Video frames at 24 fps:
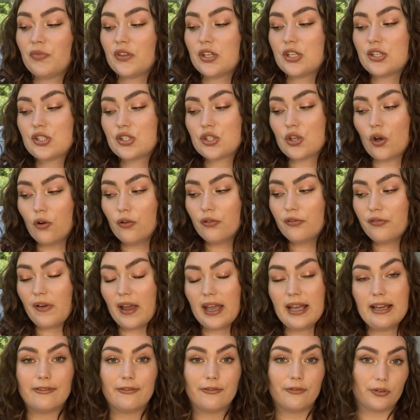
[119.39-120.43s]

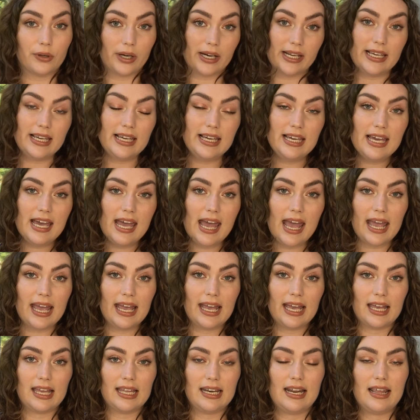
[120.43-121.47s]
sulfate free,
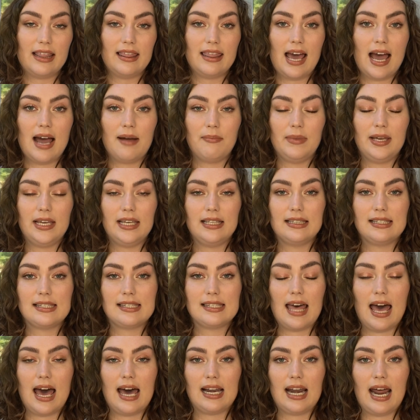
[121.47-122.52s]
and that means
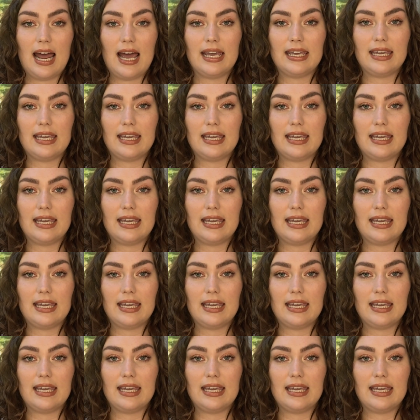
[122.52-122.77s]
that I